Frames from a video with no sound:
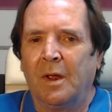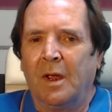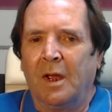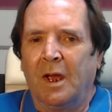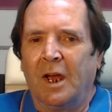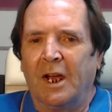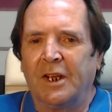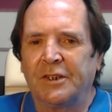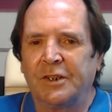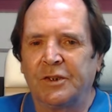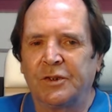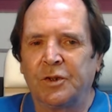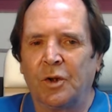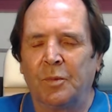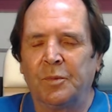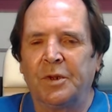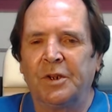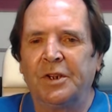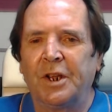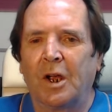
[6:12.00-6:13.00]
has
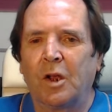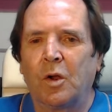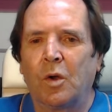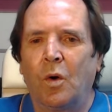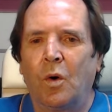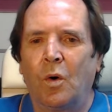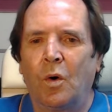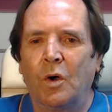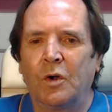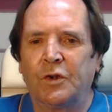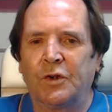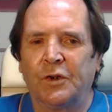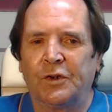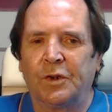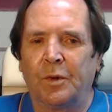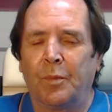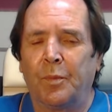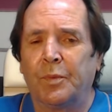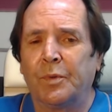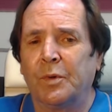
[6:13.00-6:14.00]
adopted a cautious
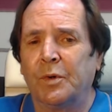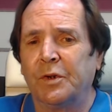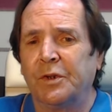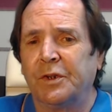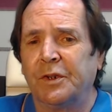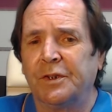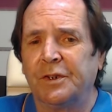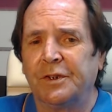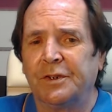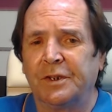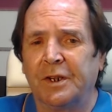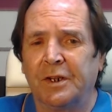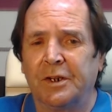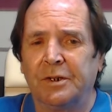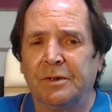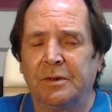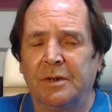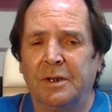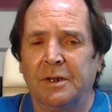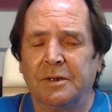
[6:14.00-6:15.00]
approach to the
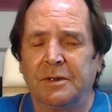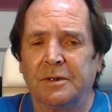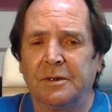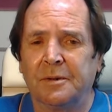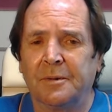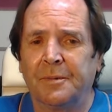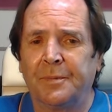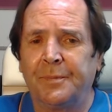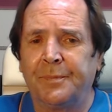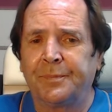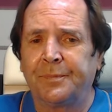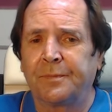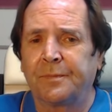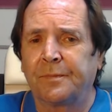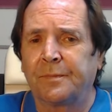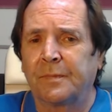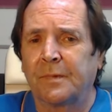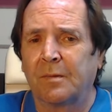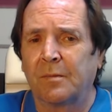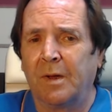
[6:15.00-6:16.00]
situation.
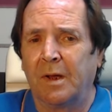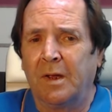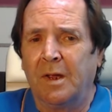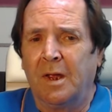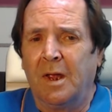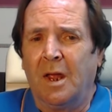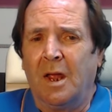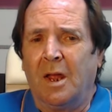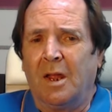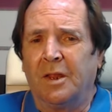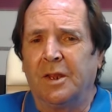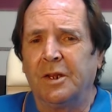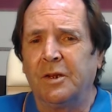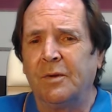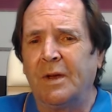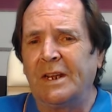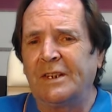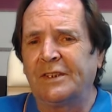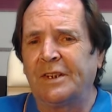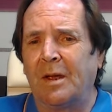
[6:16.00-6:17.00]
Now, the
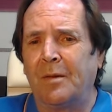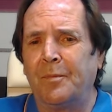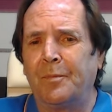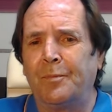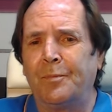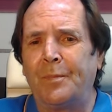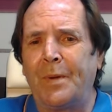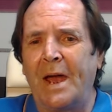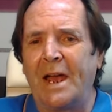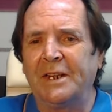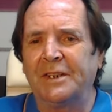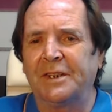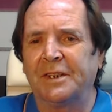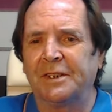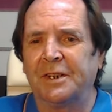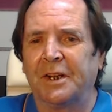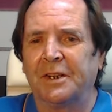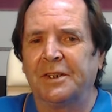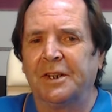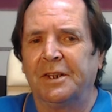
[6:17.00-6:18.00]
US
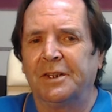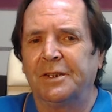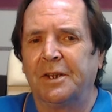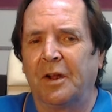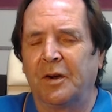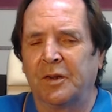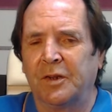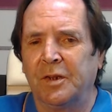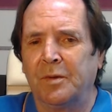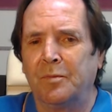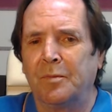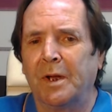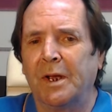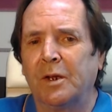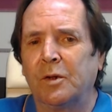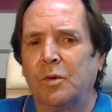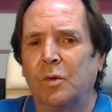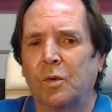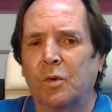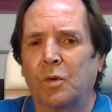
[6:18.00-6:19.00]
ambassador to Turkey,
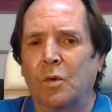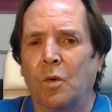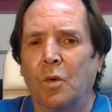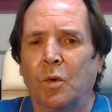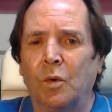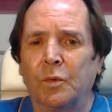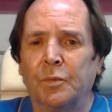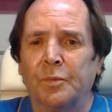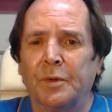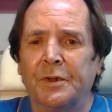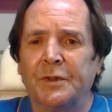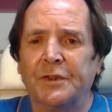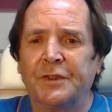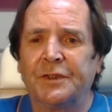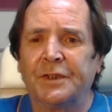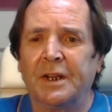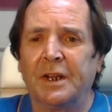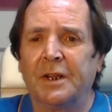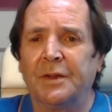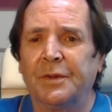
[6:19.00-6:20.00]
Michael Goldman,
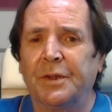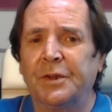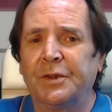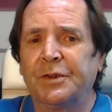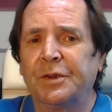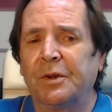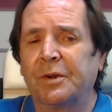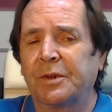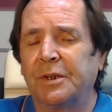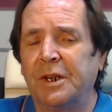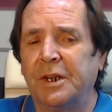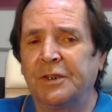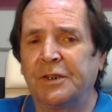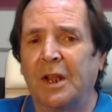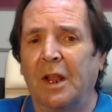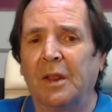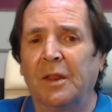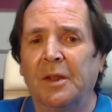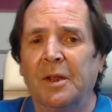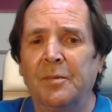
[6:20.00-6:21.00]
stated that Turkey is
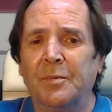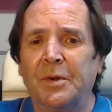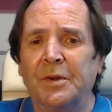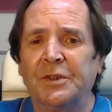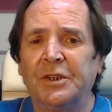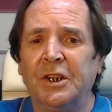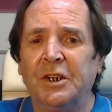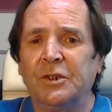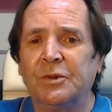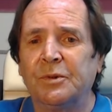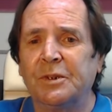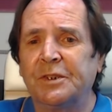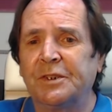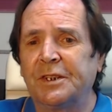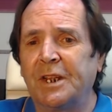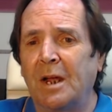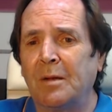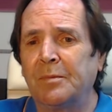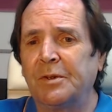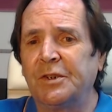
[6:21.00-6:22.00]
at liberty to
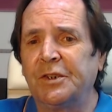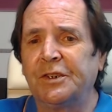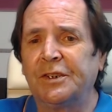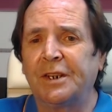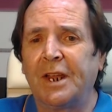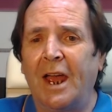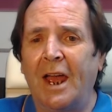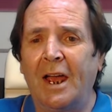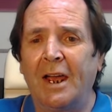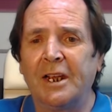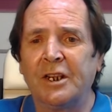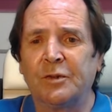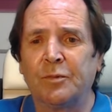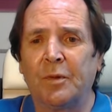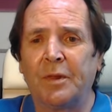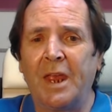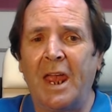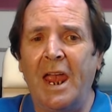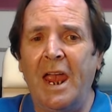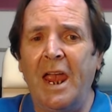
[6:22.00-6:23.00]
establish ties
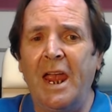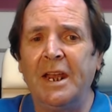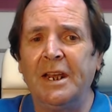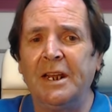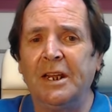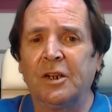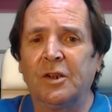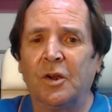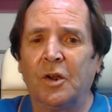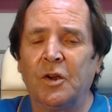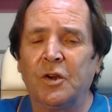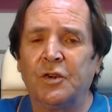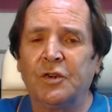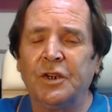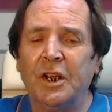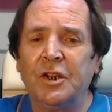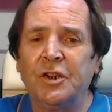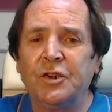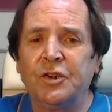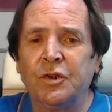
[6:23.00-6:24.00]
with any
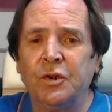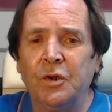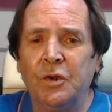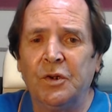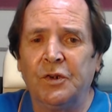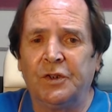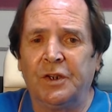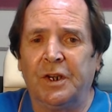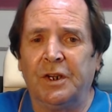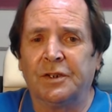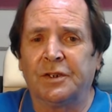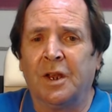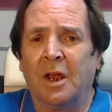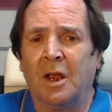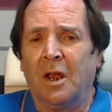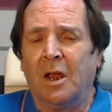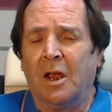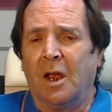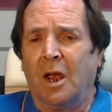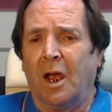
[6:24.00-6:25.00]
country it chooses,
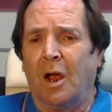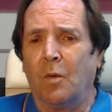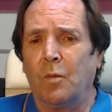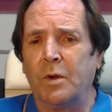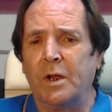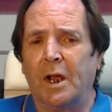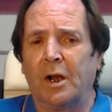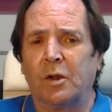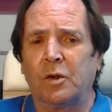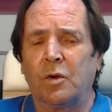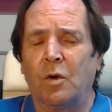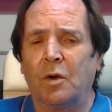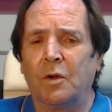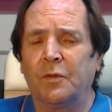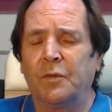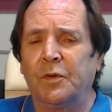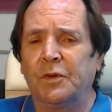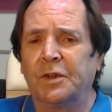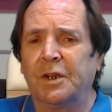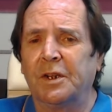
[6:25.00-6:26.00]
and we are
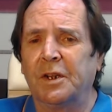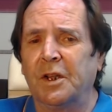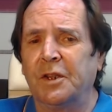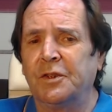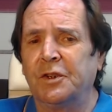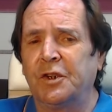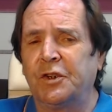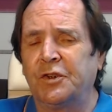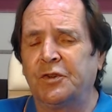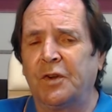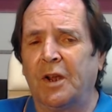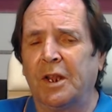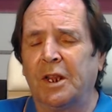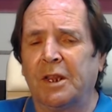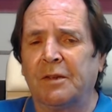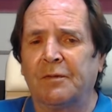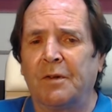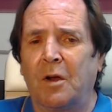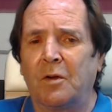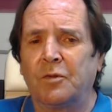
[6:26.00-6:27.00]
confident in the strength
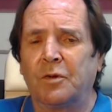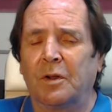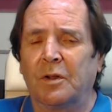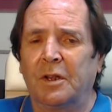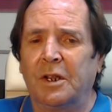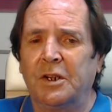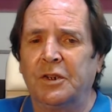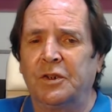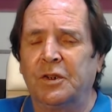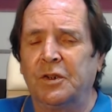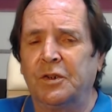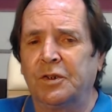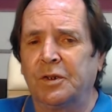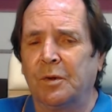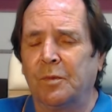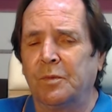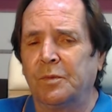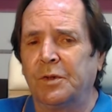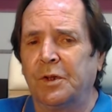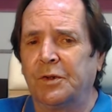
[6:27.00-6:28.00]
of our
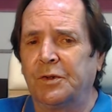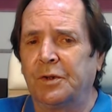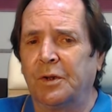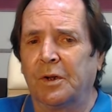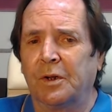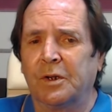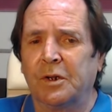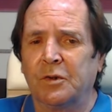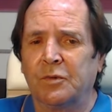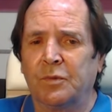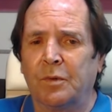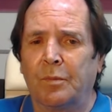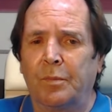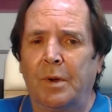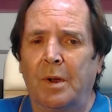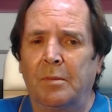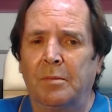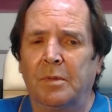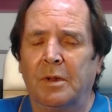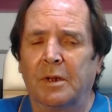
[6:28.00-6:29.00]
relationship with the Turkish
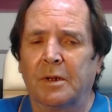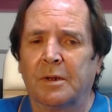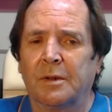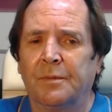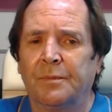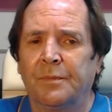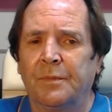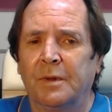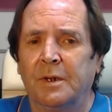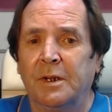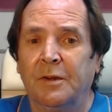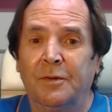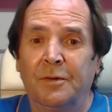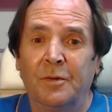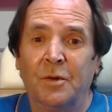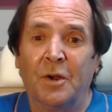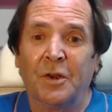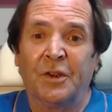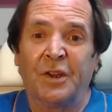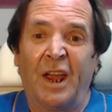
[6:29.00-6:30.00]
Republic. He
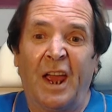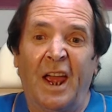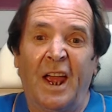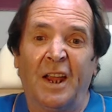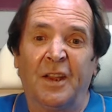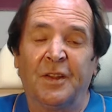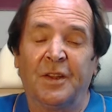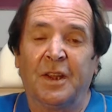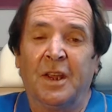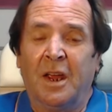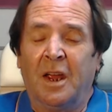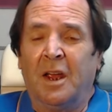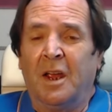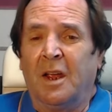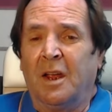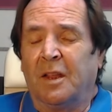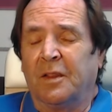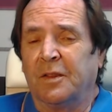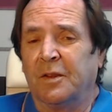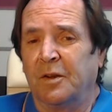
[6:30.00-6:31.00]
forgot to add that
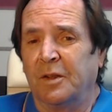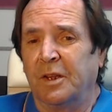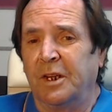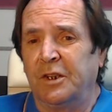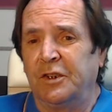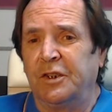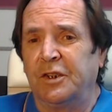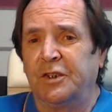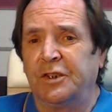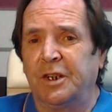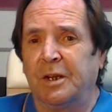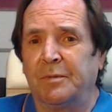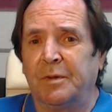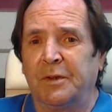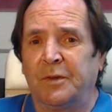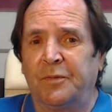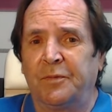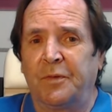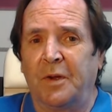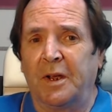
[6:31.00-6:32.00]
the relationship
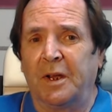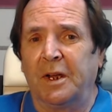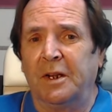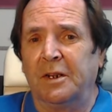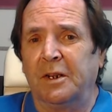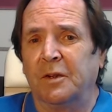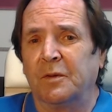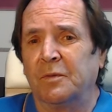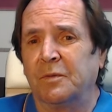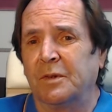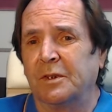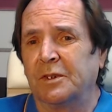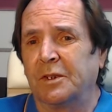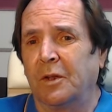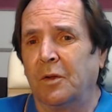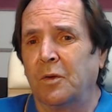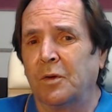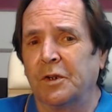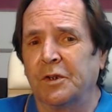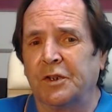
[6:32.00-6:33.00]
is fine as
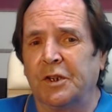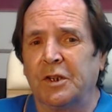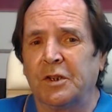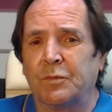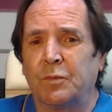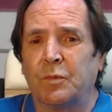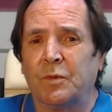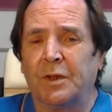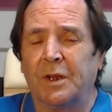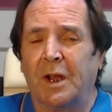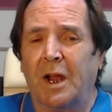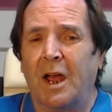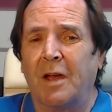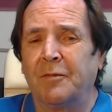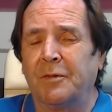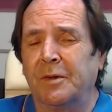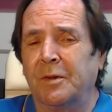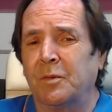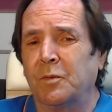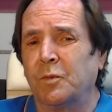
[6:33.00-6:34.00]
long as they're
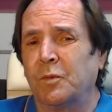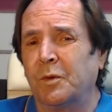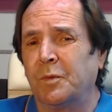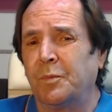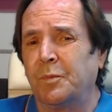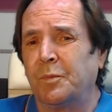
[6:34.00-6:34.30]
having it with